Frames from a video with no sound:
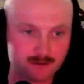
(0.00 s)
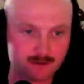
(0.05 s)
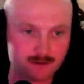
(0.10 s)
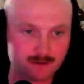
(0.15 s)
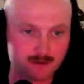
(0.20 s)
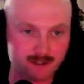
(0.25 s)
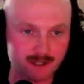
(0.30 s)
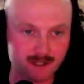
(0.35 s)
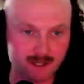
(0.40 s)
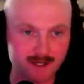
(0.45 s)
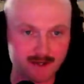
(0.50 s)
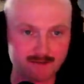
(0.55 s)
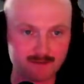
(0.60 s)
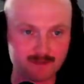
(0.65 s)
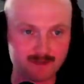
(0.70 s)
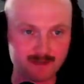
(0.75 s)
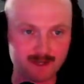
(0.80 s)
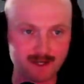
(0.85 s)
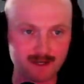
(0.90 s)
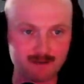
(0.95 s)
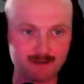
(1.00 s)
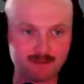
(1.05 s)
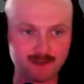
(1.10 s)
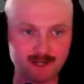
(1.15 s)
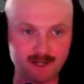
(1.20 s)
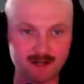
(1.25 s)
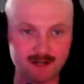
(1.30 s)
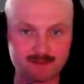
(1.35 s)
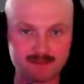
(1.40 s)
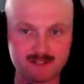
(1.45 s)
Cav, cav,
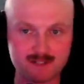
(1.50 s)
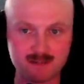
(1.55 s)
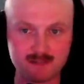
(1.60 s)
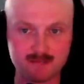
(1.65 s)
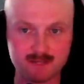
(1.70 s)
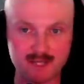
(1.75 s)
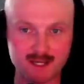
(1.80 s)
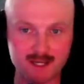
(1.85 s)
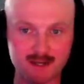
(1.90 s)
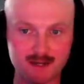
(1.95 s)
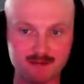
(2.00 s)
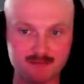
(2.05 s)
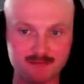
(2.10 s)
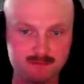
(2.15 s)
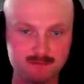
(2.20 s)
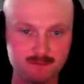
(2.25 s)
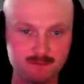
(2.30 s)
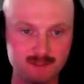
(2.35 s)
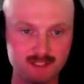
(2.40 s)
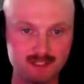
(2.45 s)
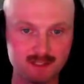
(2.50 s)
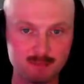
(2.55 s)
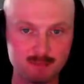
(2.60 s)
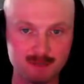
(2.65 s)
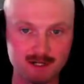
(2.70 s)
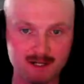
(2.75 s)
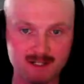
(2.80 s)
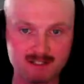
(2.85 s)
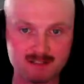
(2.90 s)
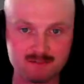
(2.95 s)
cav, team cav. We need the
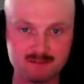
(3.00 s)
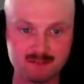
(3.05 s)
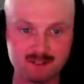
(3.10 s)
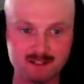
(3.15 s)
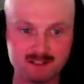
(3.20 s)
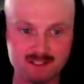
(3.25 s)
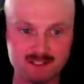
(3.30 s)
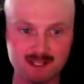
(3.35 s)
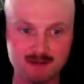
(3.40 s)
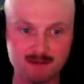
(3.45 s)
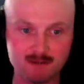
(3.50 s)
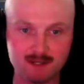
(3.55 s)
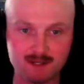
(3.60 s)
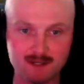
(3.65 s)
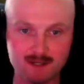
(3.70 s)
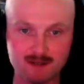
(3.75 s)
pikes to face that way.